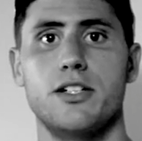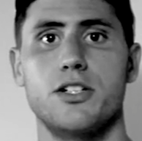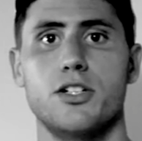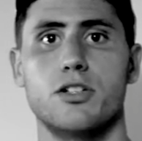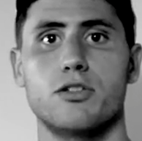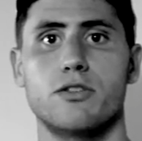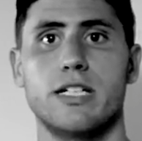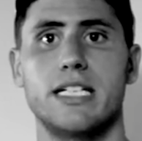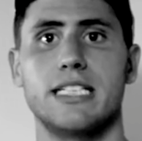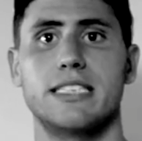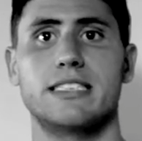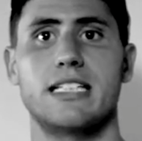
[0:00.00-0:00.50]
in
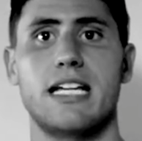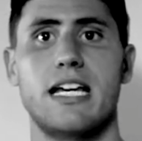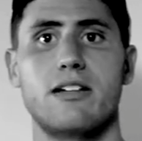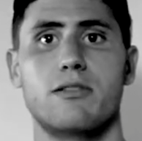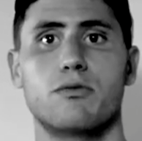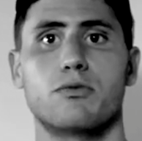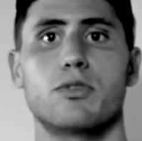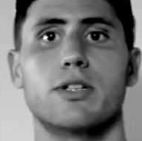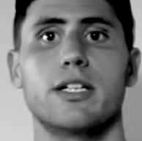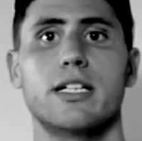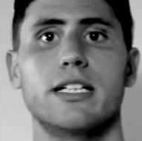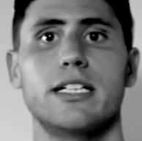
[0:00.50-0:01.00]
your wrist
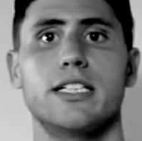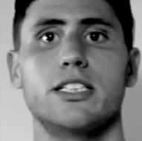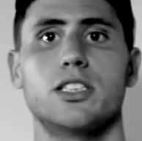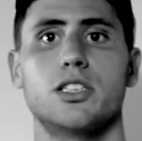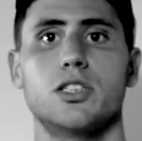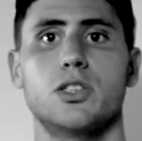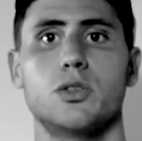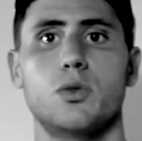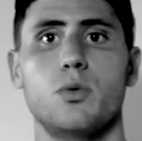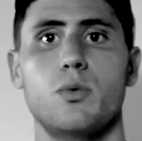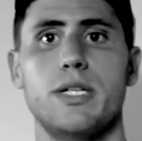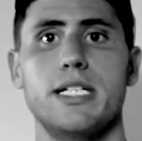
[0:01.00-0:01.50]
and really
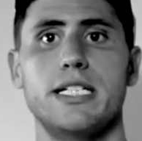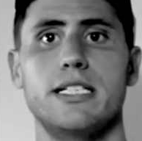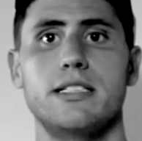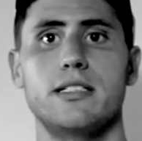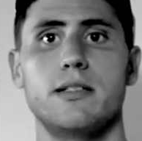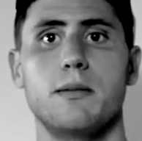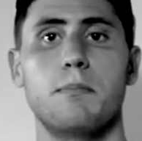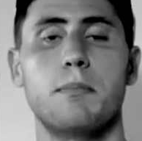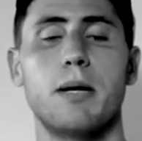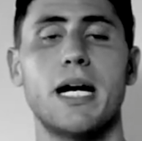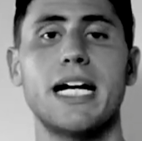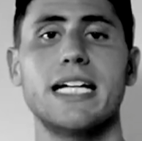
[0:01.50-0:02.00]
squeeze
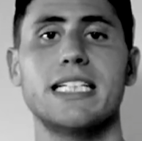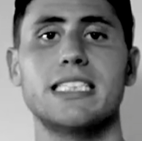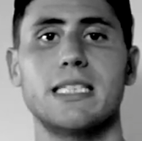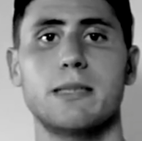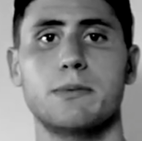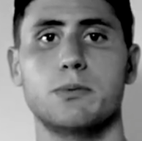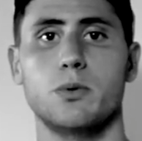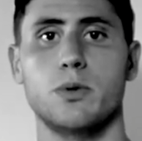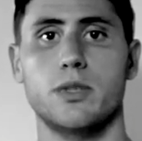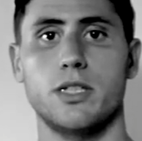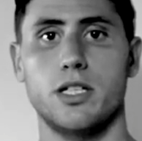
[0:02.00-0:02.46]
the biceps